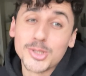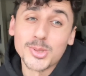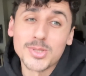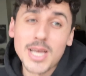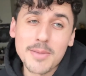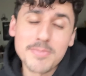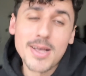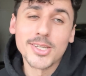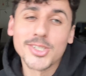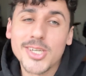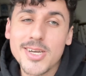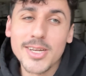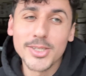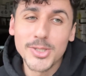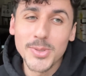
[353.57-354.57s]
Top Notch
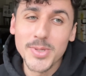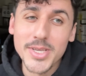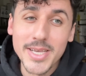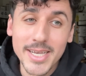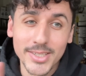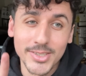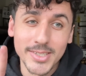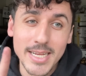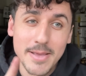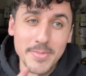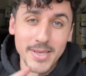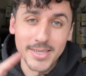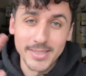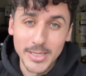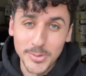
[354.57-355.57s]
couldn't do it yesterday
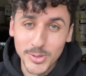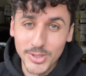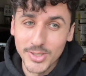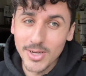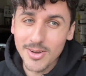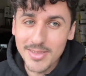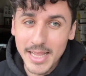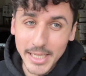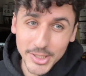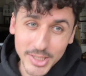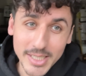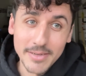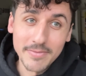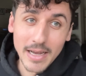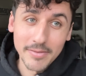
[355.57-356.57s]
because they were stuck on that
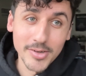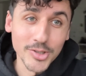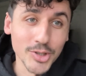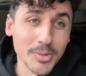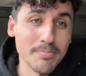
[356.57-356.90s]
GT500,